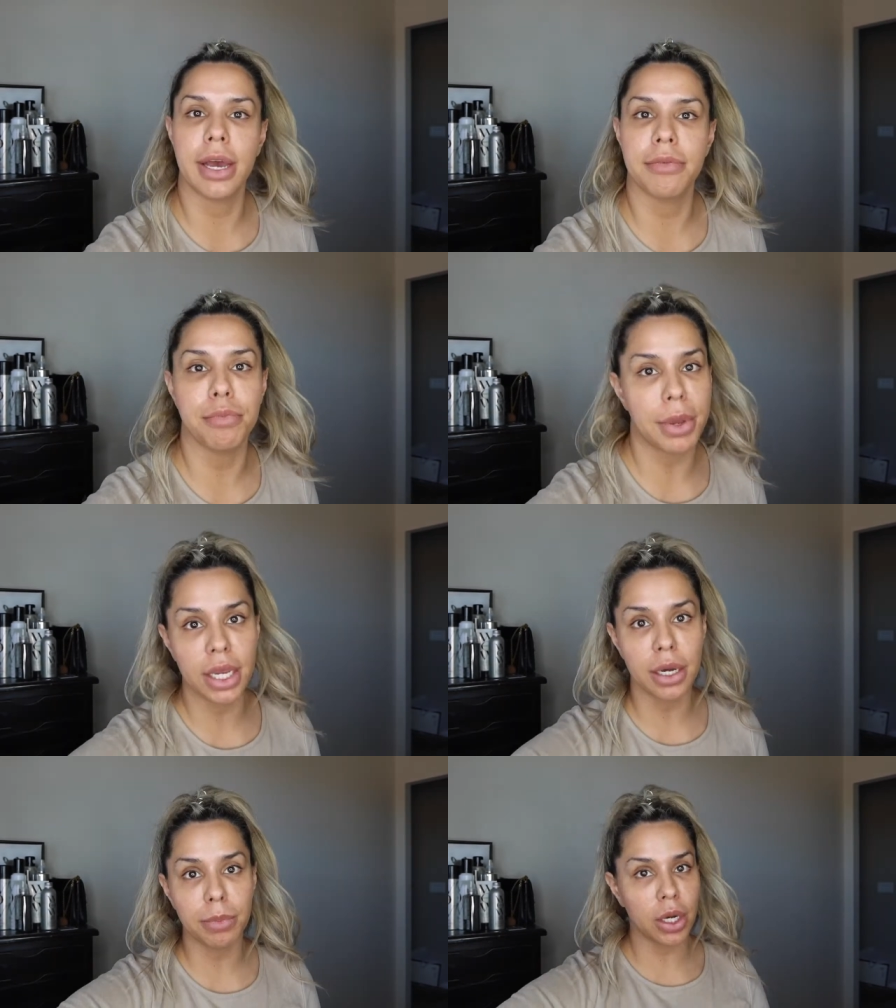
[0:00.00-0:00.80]
have
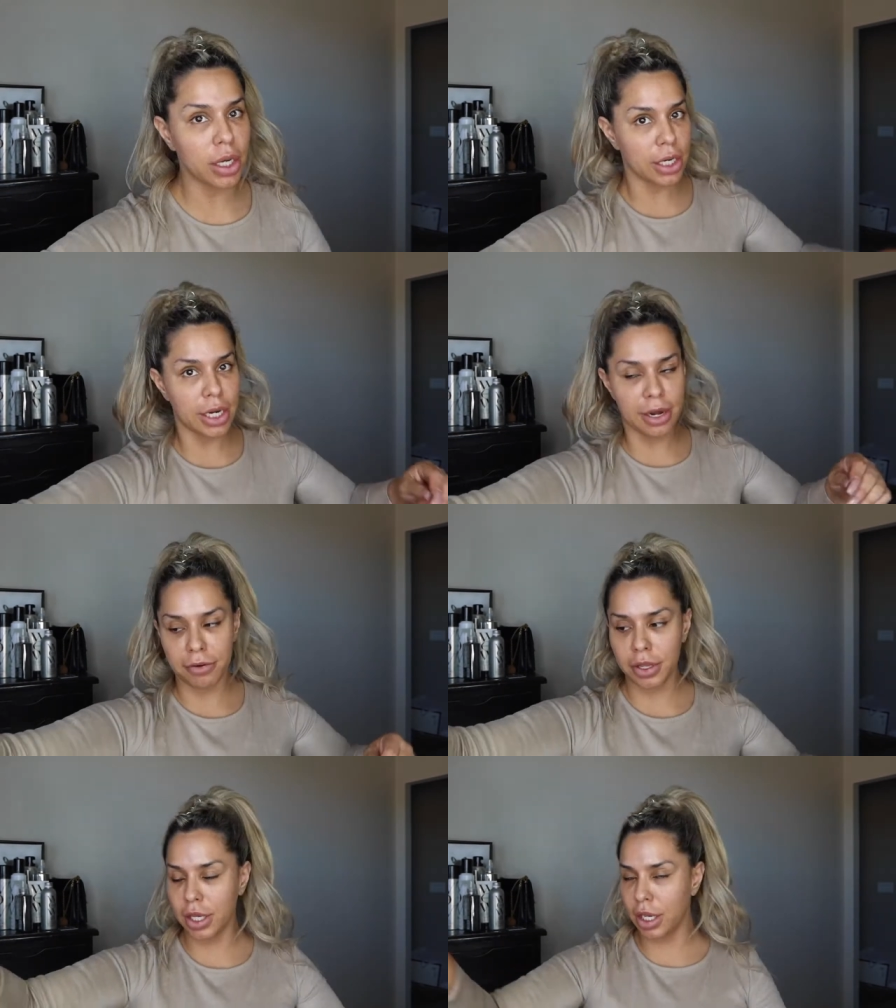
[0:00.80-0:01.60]
makeup on and
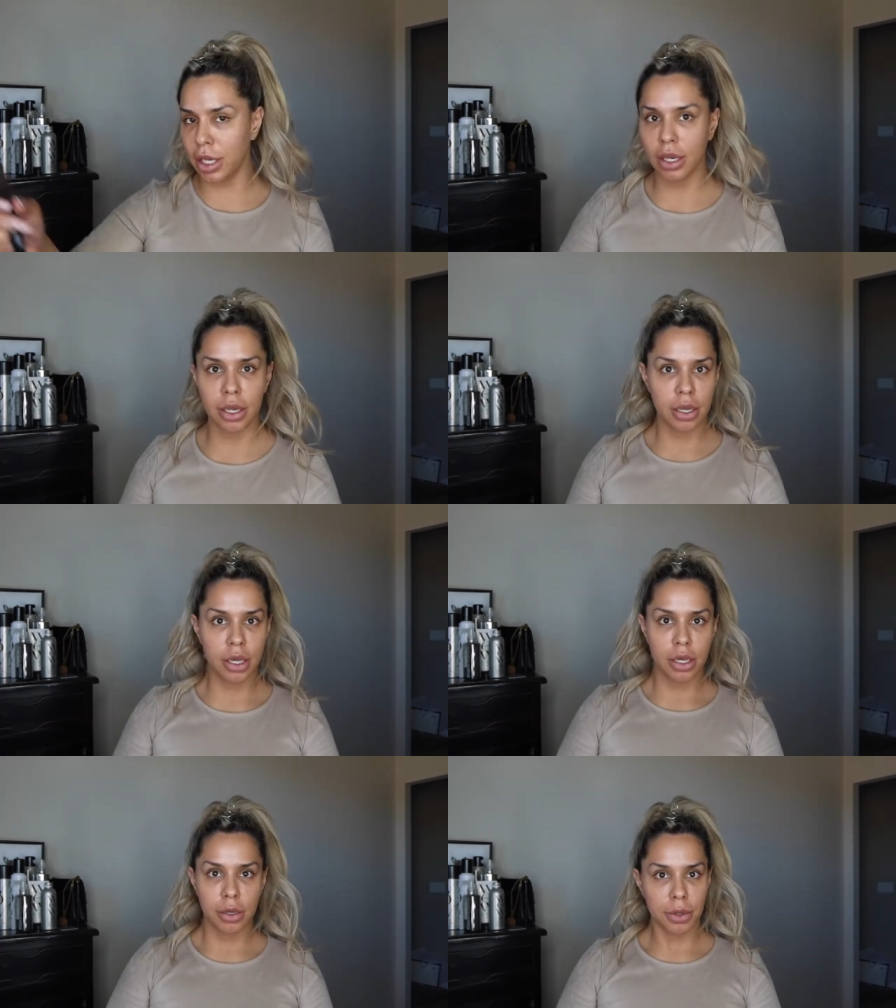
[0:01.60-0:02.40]
everything,
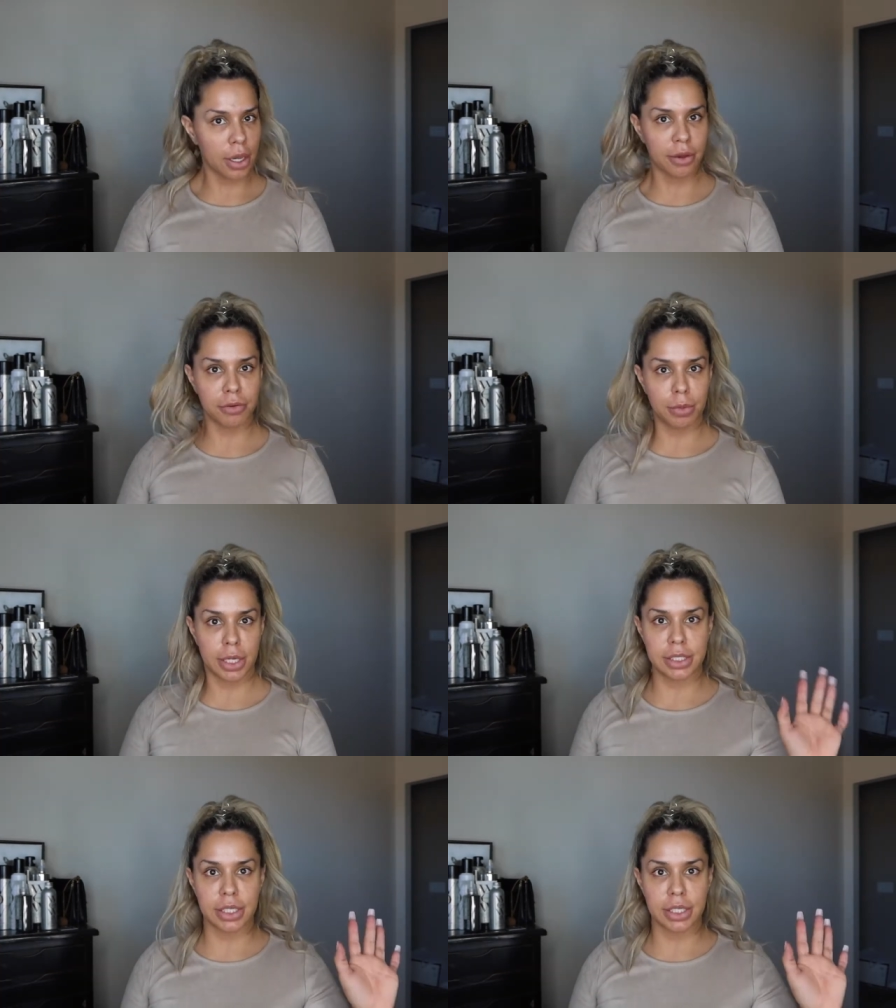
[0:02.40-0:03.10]
everybody's